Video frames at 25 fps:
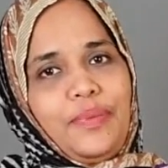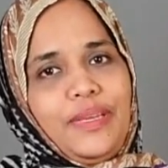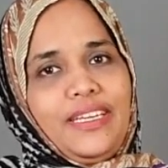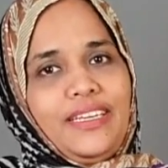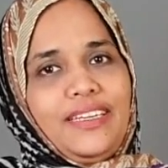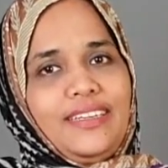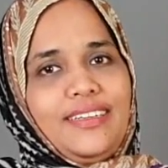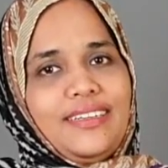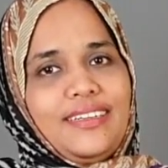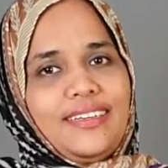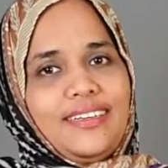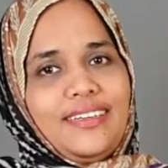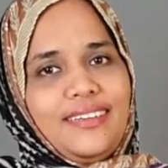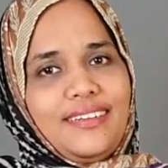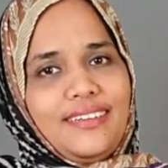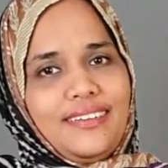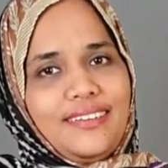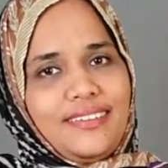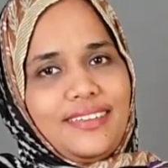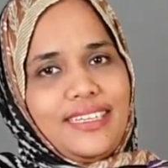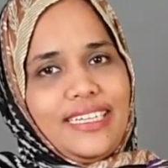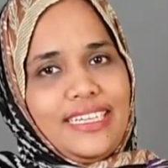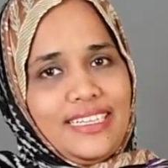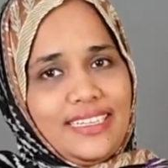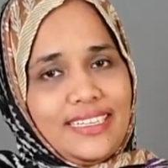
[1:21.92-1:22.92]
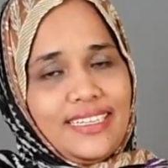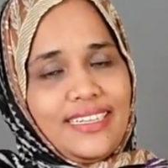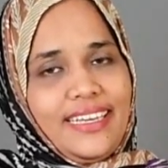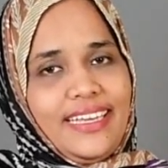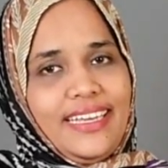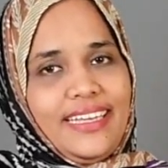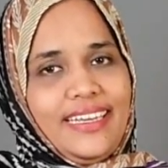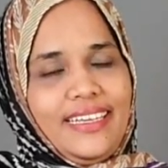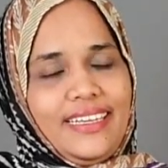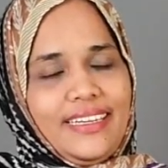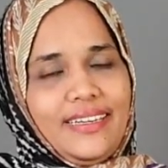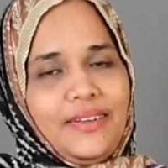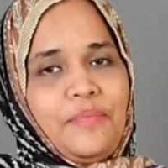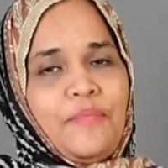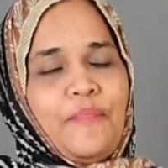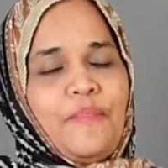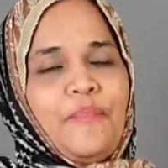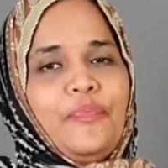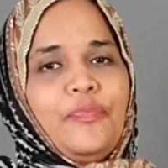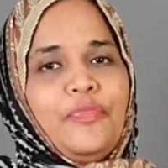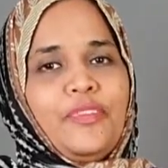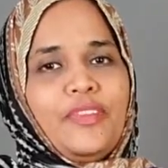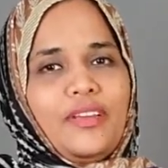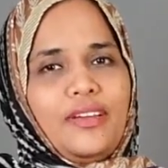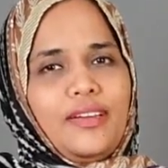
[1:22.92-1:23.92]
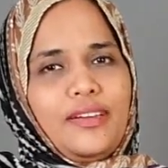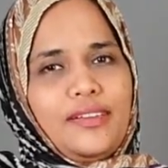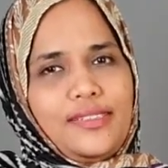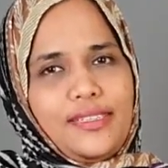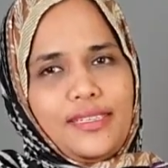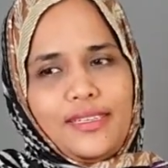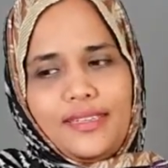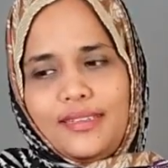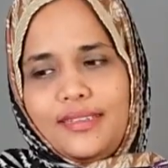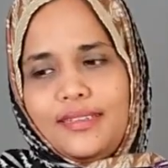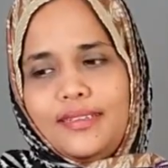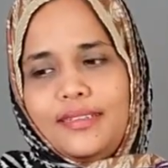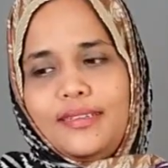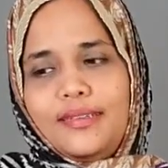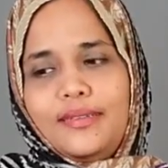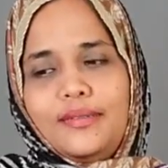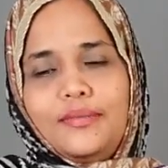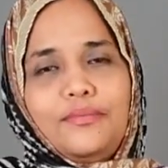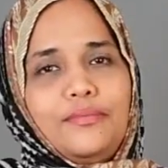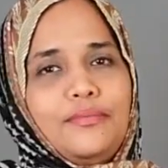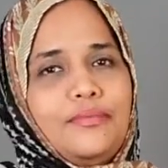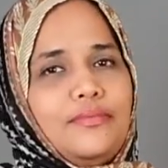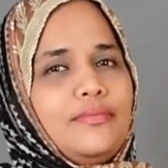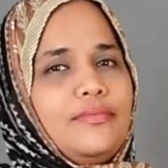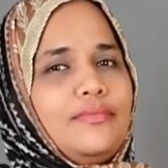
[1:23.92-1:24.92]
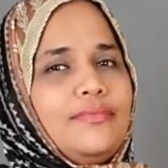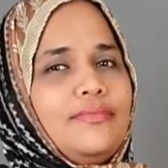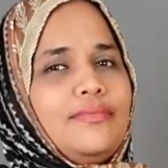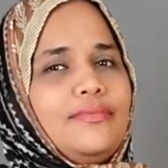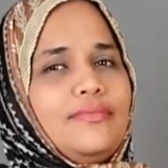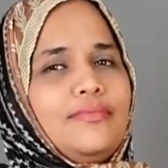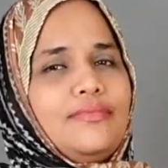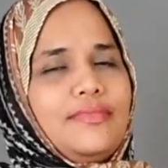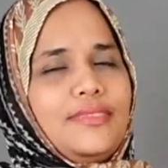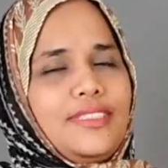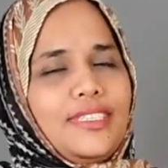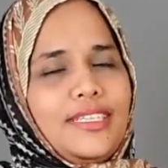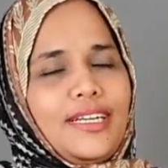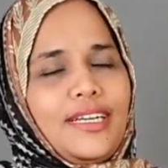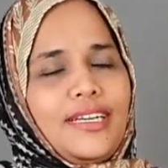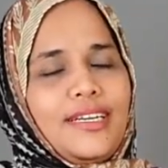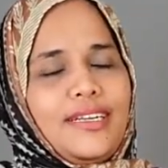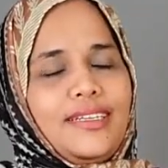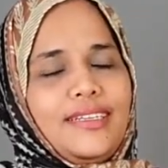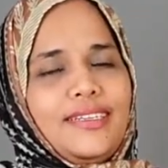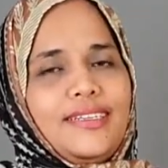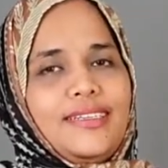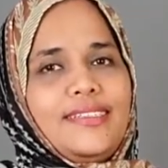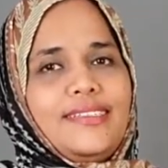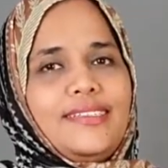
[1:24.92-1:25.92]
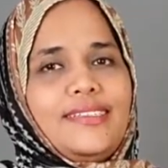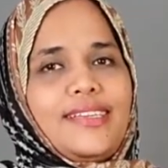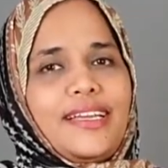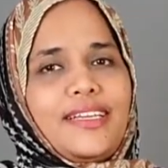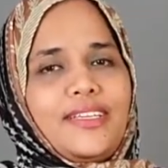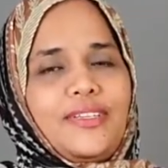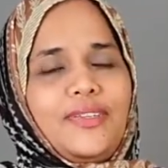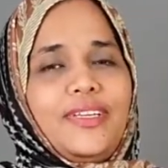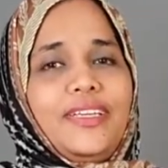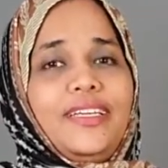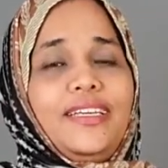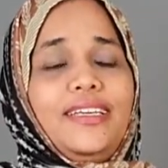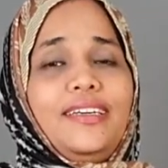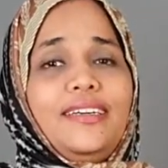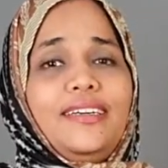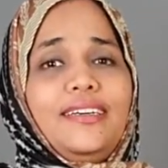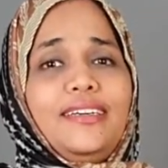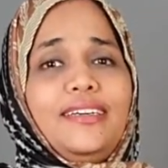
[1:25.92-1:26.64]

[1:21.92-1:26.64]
pink inner area. It's a the color is actually